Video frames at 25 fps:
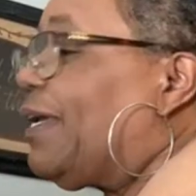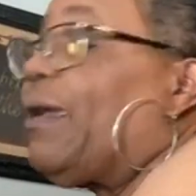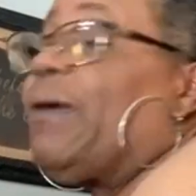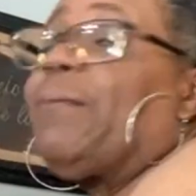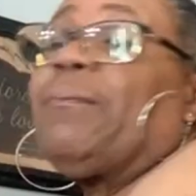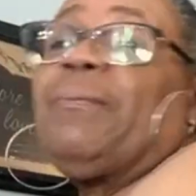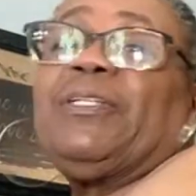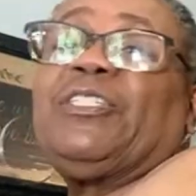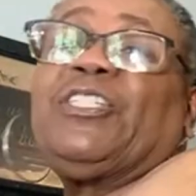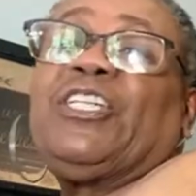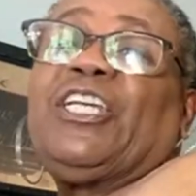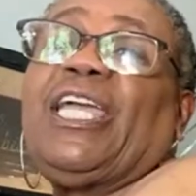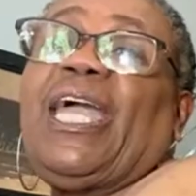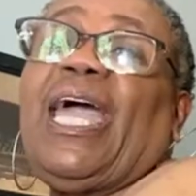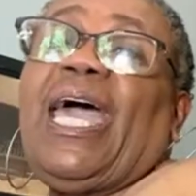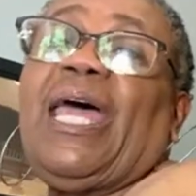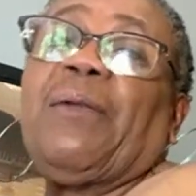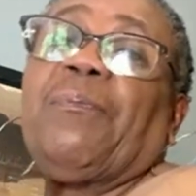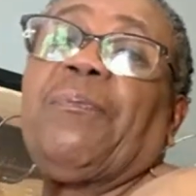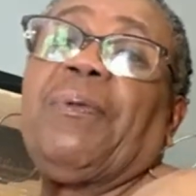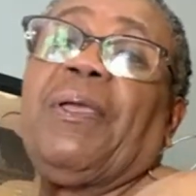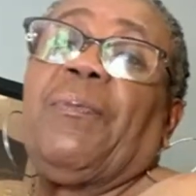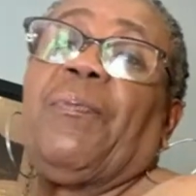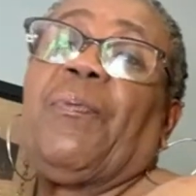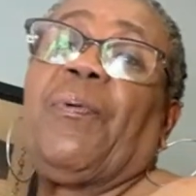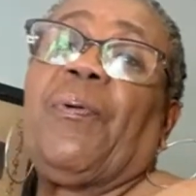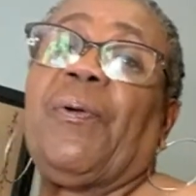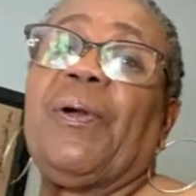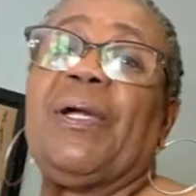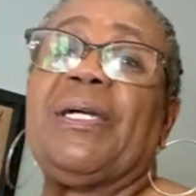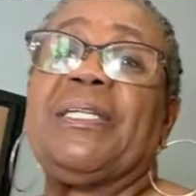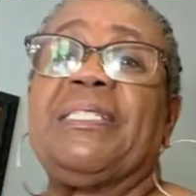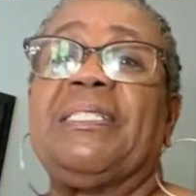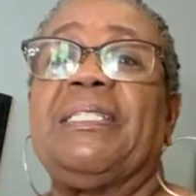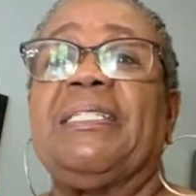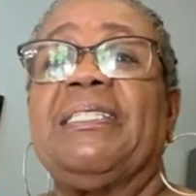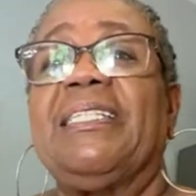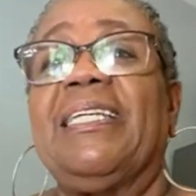But you got to be
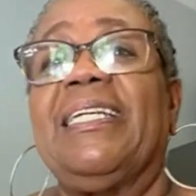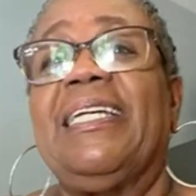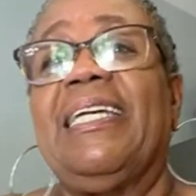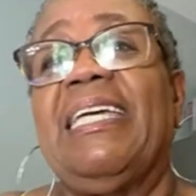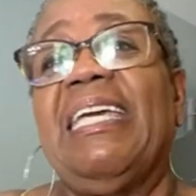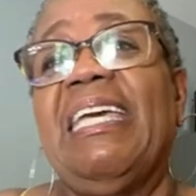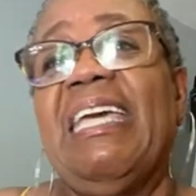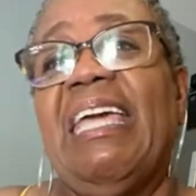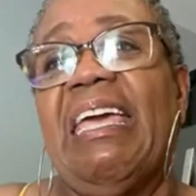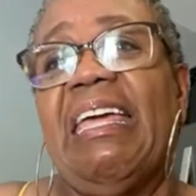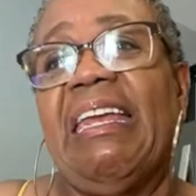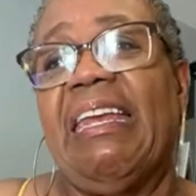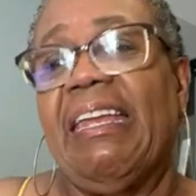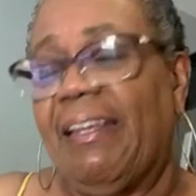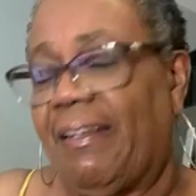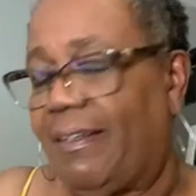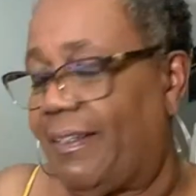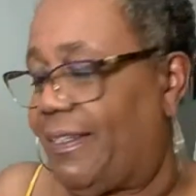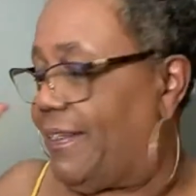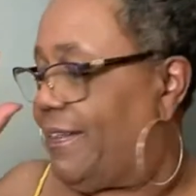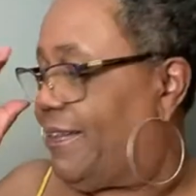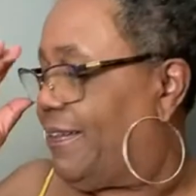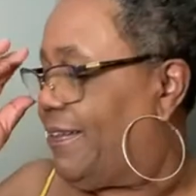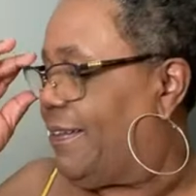present to get it.